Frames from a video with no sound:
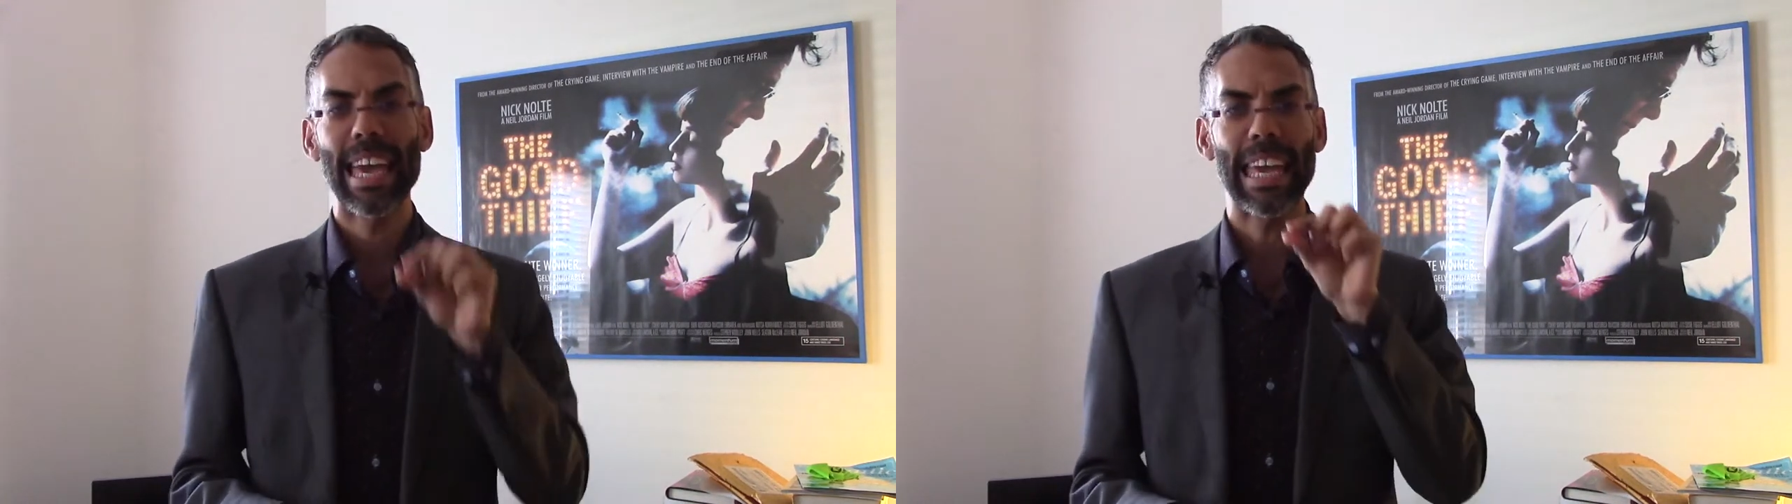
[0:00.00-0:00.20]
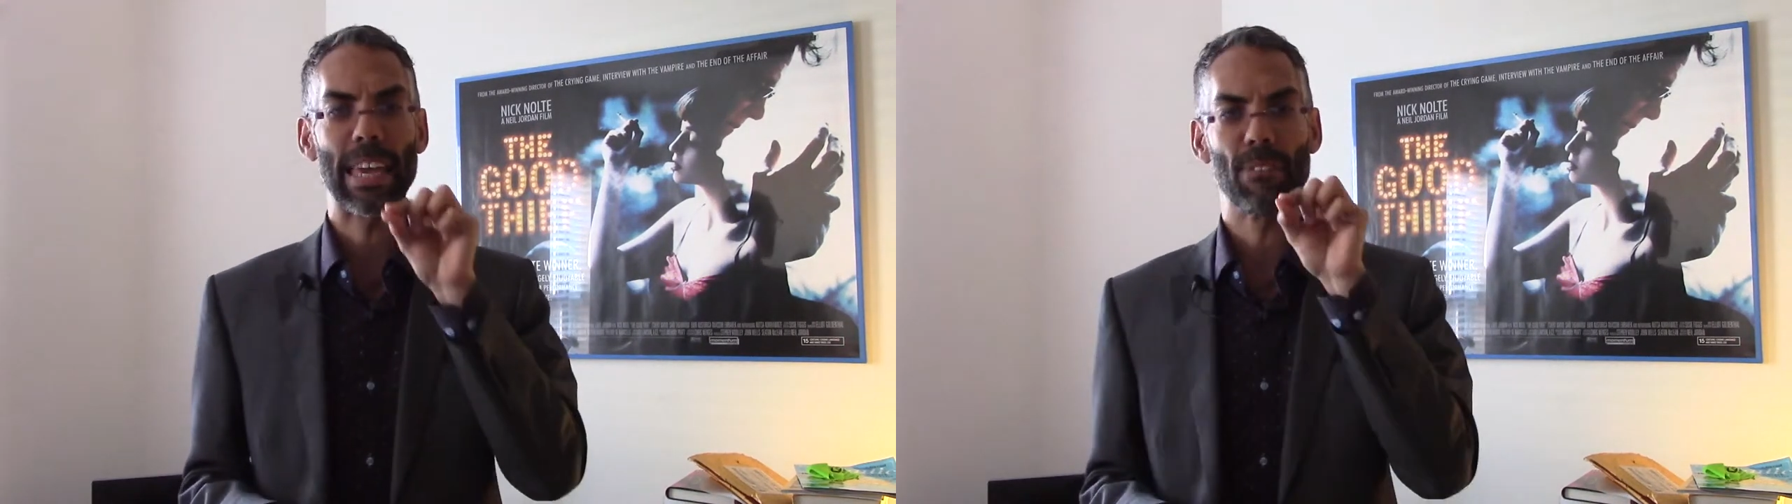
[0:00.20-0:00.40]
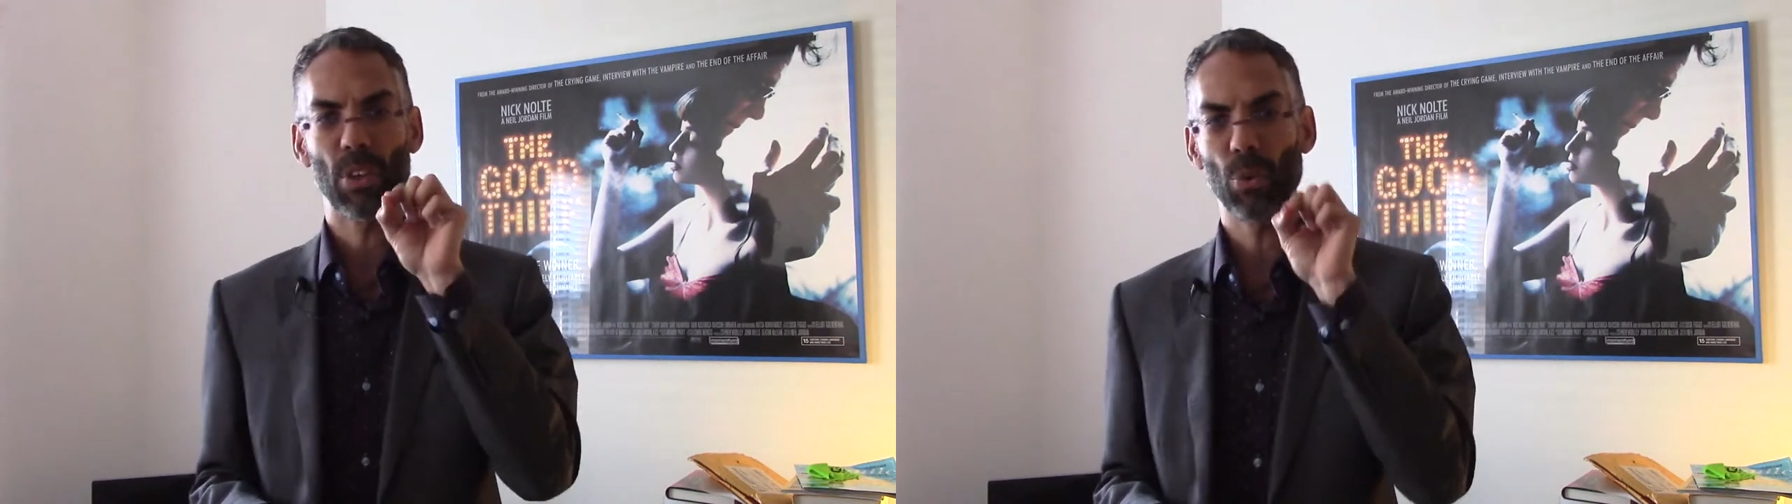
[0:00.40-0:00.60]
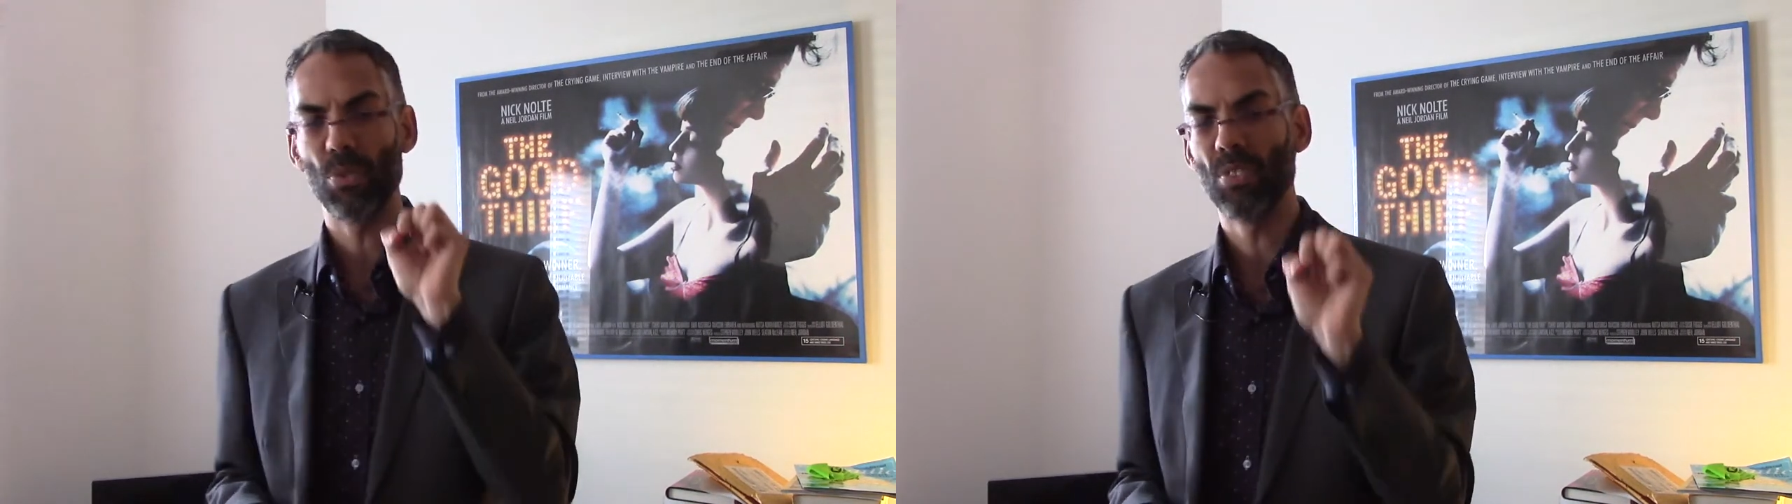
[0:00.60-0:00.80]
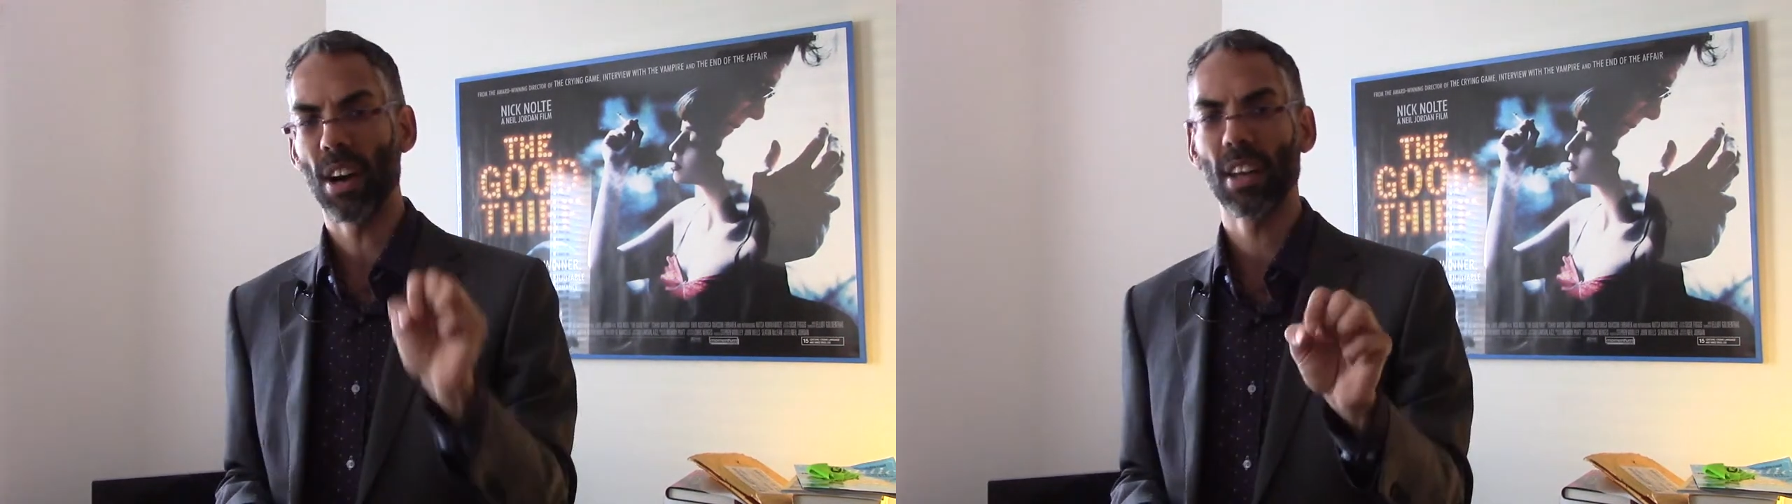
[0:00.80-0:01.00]
If you
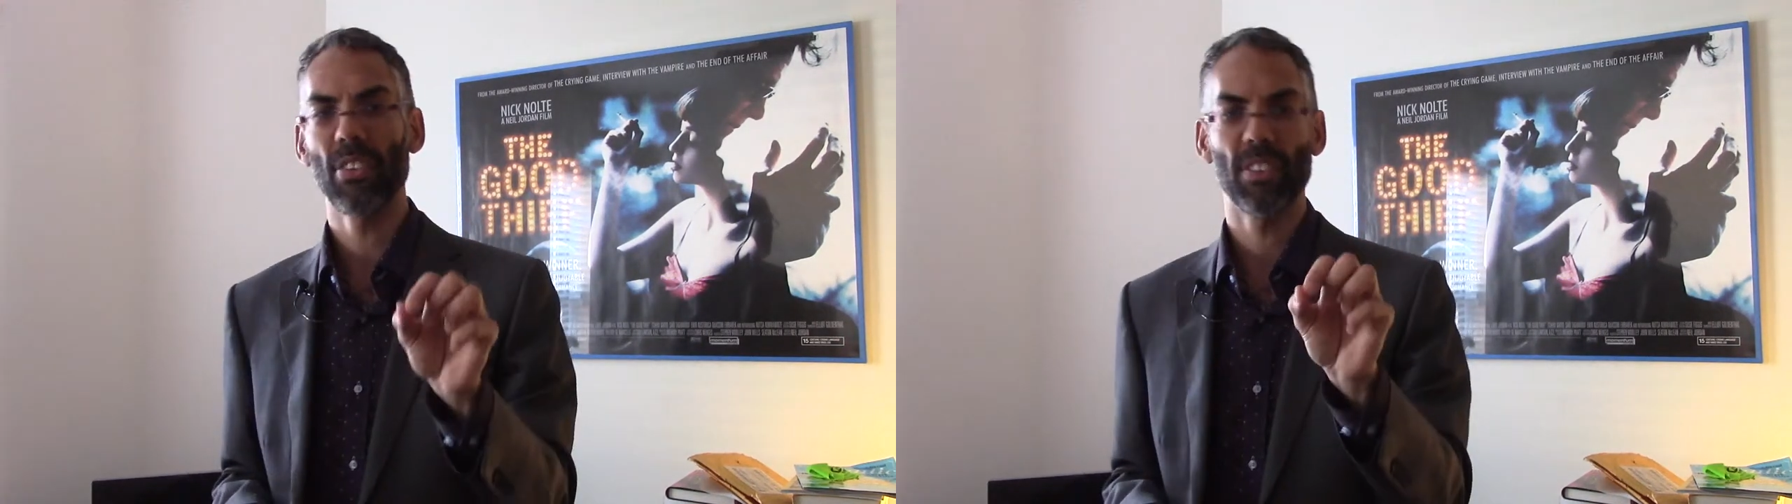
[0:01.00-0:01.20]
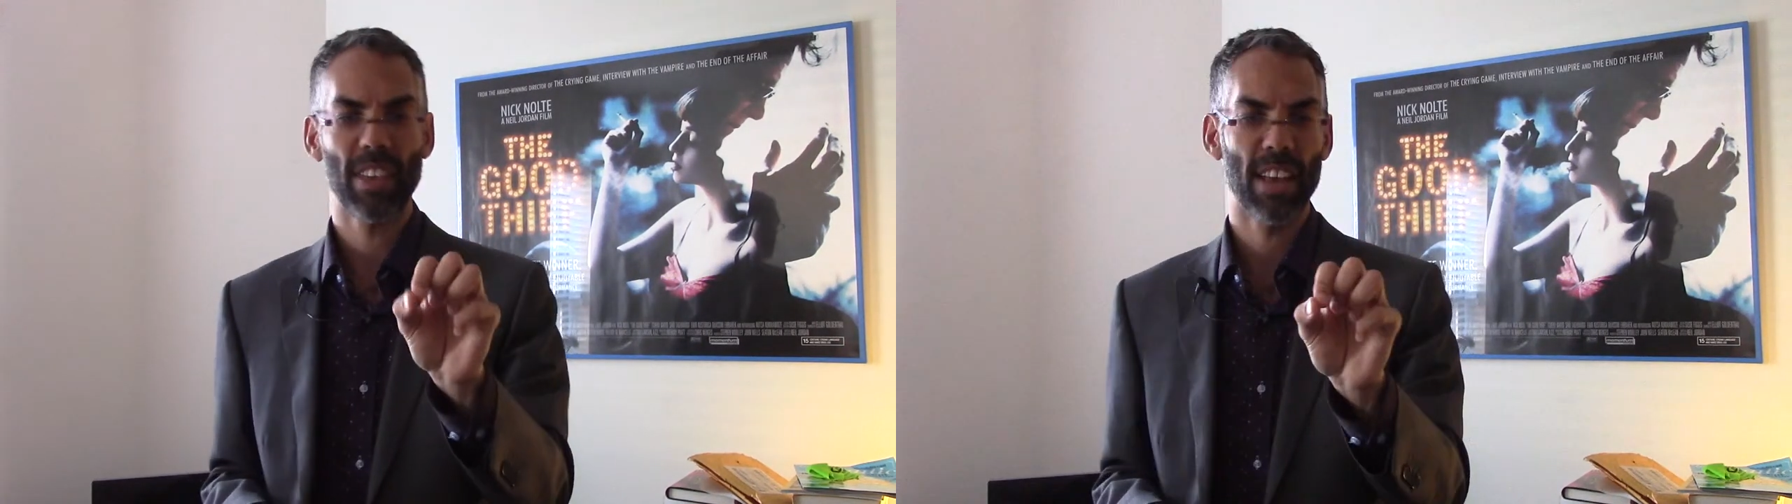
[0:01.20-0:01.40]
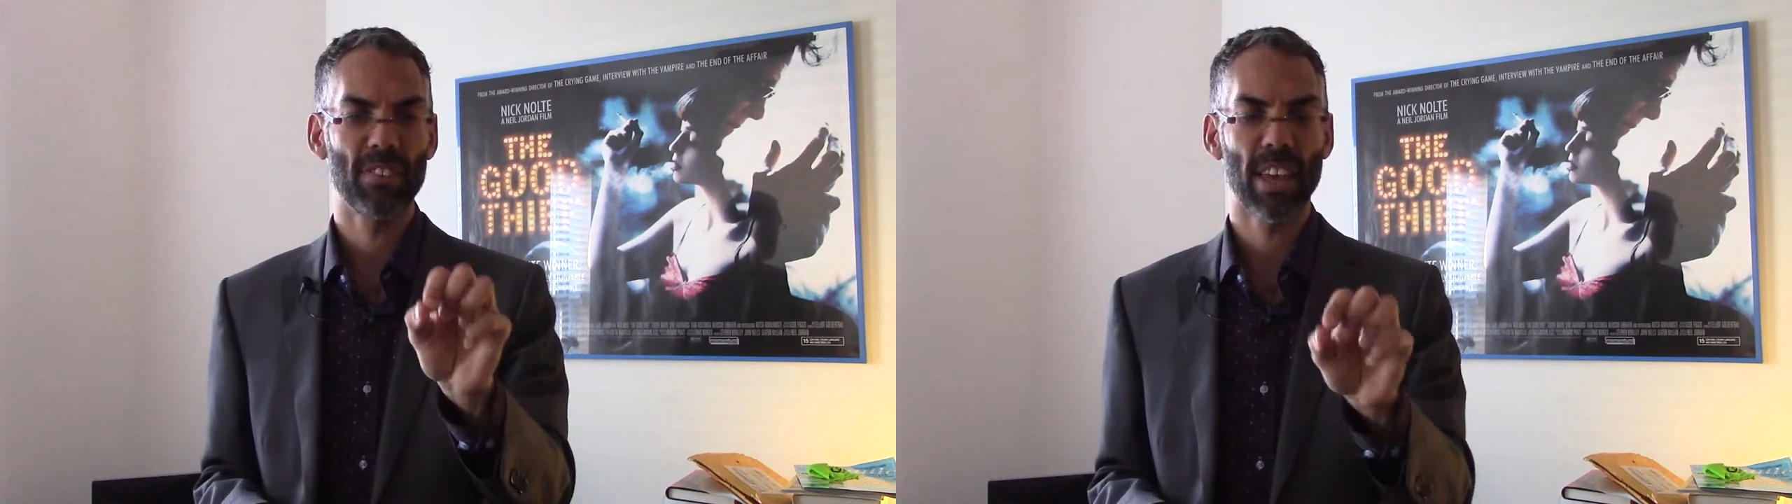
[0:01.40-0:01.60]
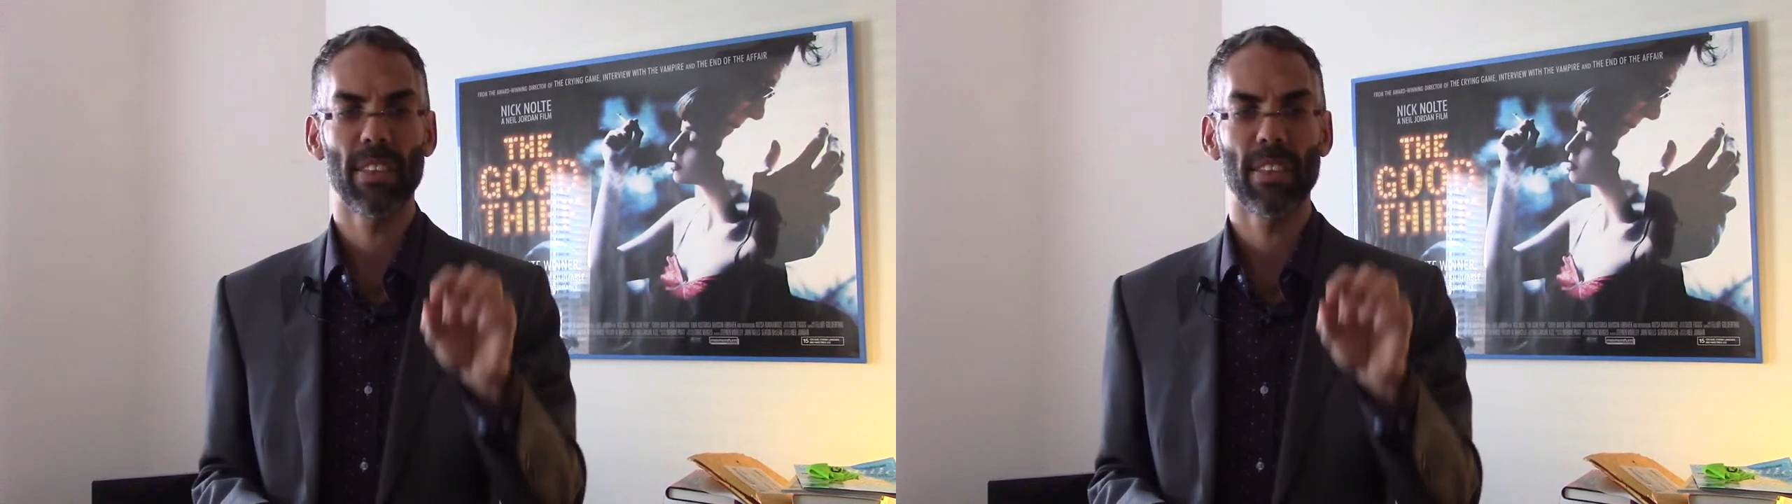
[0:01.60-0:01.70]
dug this essay,